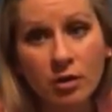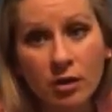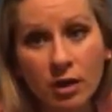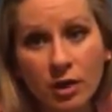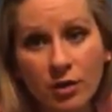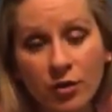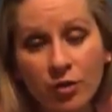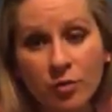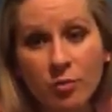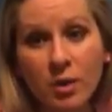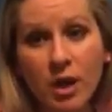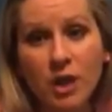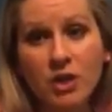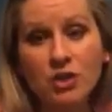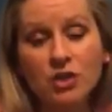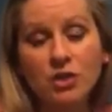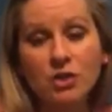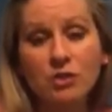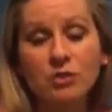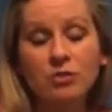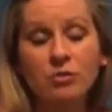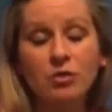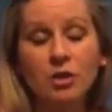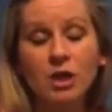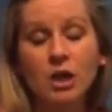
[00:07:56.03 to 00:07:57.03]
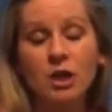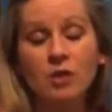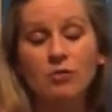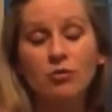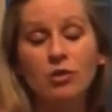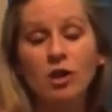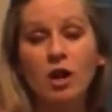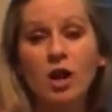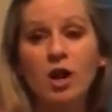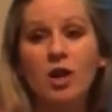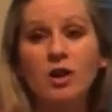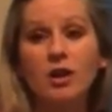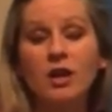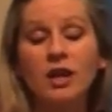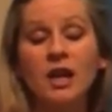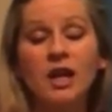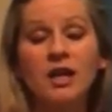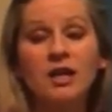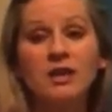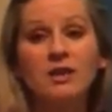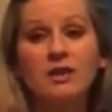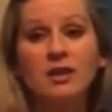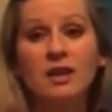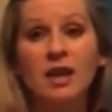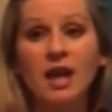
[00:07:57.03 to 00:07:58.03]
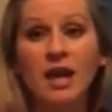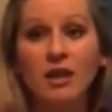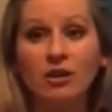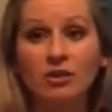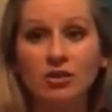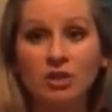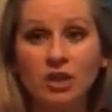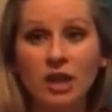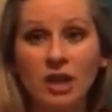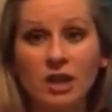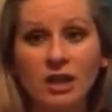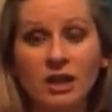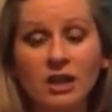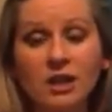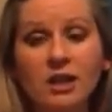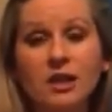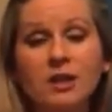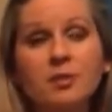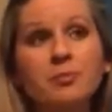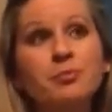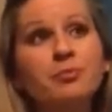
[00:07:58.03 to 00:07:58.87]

information regarding anything energetic,